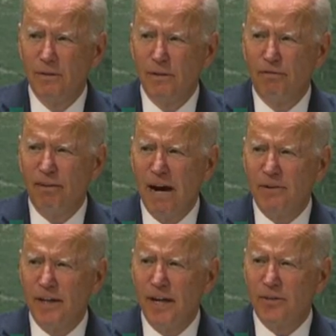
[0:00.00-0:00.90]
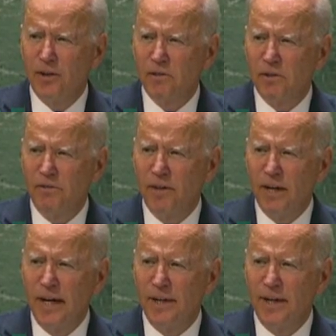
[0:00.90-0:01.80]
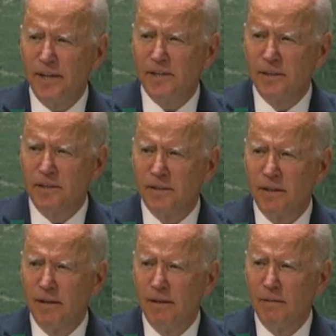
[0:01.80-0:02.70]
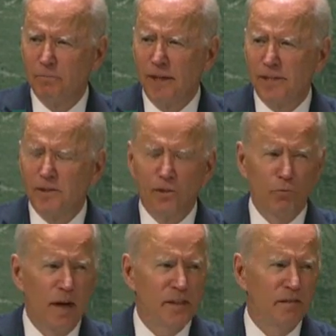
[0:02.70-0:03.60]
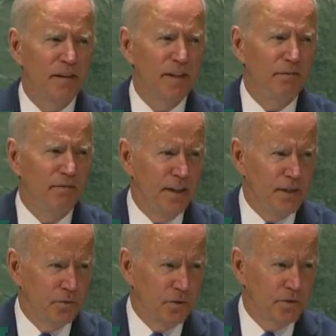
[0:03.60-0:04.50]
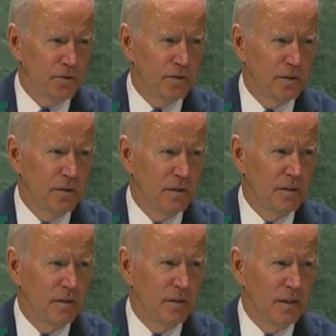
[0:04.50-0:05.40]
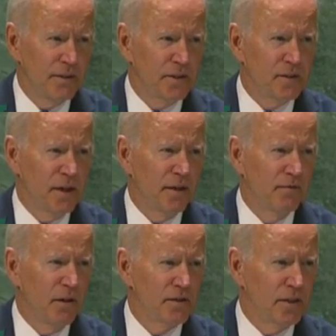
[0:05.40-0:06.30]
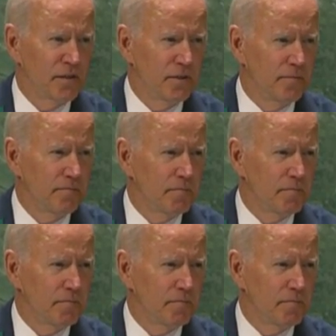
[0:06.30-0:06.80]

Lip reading: The founding ethos of the United Nations places the rights of individuals at the center of our system.